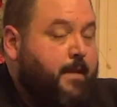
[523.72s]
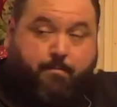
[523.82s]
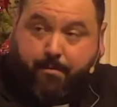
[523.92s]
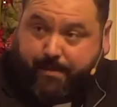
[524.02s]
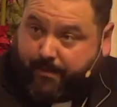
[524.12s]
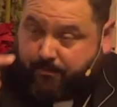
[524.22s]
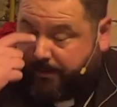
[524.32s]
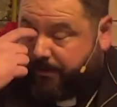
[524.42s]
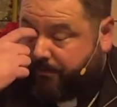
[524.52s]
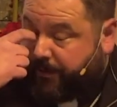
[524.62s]
Maybe that's
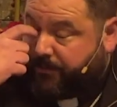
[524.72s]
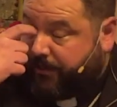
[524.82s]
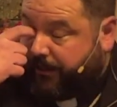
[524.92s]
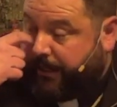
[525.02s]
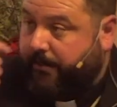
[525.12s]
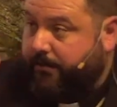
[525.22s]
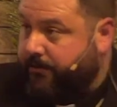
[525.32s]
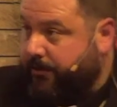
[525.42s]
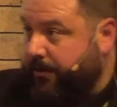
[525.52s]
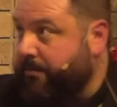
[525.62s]
what originally
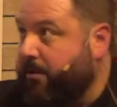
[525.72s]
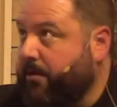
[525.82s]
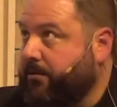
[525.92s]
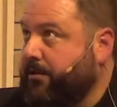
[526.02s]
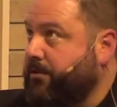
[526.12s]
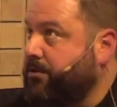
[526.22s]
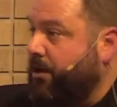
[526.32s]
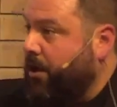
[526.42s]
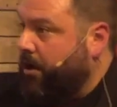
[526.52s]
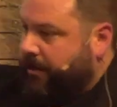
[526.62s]
turned them on to the
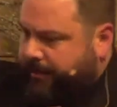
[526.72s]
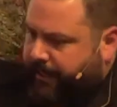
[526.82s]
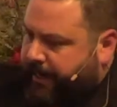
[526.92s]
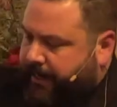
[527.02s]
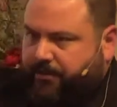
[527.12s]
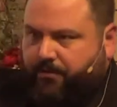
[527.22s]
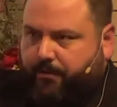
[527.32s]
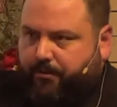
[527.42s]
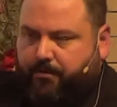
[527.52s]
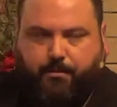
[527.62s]
star and the connection
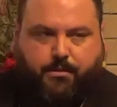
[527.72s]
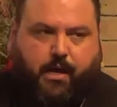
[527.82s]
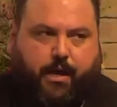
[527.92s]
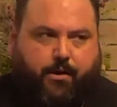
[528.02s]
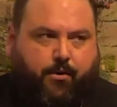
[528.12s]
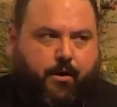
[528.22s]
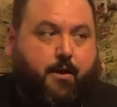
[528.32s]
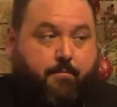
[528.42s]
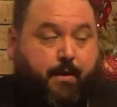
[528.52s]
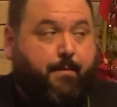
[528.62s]
with the Messiah. Or
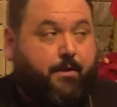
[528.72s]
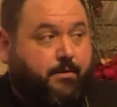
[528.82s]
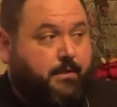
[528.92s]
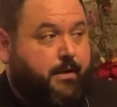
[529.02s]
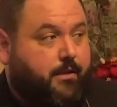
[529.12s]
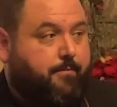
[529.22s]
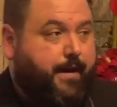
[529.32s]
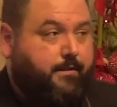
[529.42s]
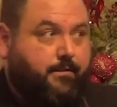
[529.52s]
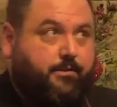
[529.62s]
maybe it was another
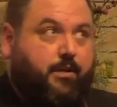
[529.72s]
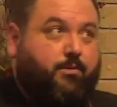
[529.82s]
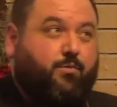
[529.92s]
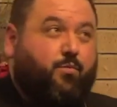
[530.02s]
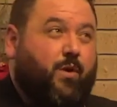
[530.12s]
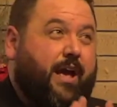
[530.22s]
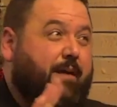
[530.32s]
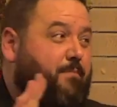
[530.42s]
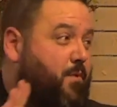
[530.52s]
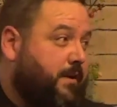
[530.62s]
passage that was
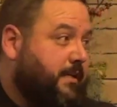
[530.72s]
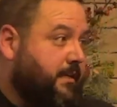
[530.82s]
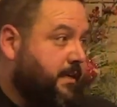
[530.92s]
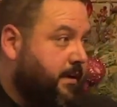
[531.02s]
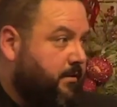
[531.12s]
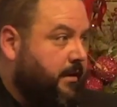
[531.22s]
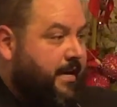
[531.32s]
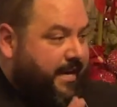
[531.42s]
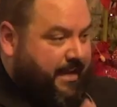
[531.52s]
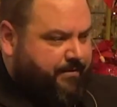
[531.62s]
way more detailed,
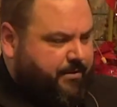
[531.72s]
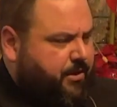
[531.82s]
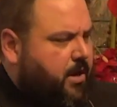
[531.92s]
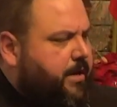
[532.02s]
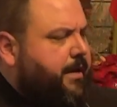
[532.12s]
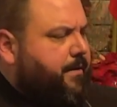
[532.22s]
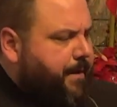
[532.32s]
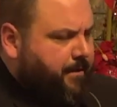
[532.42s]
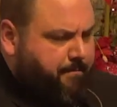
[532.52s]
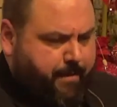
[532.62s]
even talking
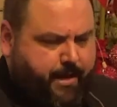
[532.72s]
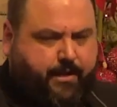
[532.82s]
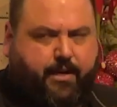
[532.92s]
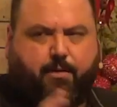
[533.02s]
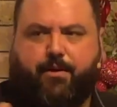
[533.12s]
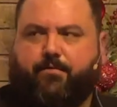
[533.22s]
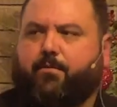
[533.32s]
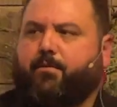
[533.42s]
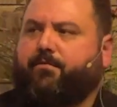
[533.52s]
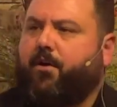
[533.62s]
about men coming
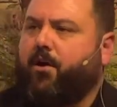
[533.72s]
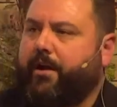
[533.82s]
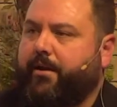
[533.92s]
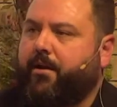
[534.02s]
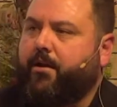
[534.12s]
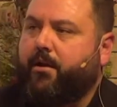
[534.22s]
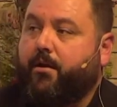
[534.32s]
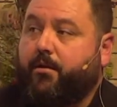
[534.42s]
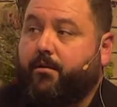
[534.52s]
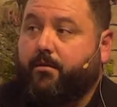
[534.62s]
from afar and
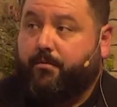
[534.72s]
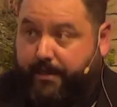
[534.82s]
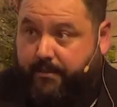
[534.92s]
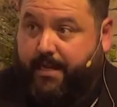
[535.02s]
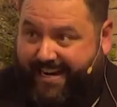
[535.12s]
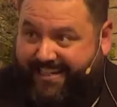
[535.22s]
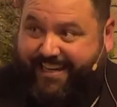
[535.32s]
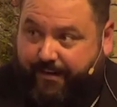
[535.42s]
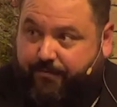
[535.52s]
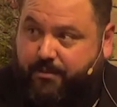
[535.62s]
the exact
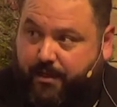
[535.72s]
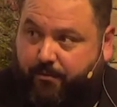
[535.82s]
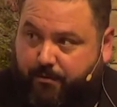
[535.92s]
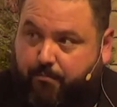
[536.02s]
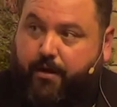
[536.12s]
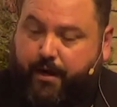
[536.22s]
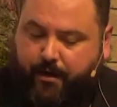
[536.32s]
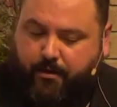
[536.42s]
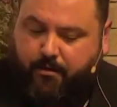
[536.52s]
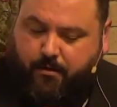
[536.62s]
gifts they would
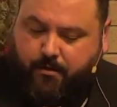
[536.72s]
bring.